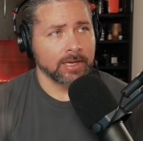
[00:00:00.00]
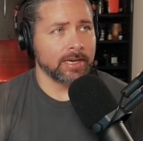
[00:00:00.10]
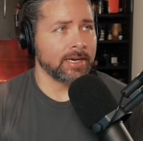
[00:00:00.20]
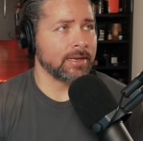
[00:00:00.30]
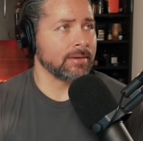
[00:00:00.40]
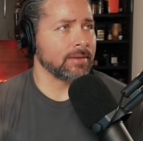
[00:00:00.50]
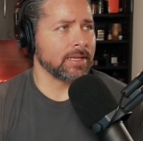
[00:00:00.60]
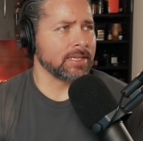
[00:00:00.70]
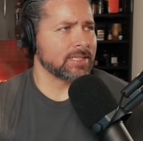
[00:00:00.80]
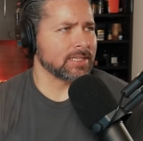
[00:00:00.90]
And
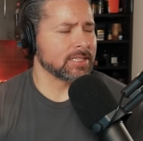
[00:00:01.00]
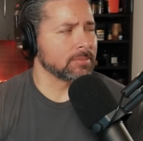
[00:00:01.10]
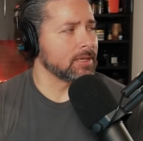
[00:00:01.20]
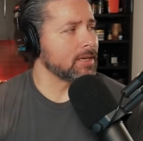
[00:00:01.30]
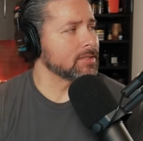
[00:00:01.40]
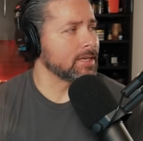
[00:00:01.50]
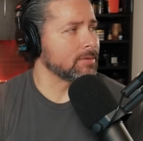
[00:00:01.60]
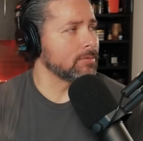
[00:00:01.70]
then he says something else like,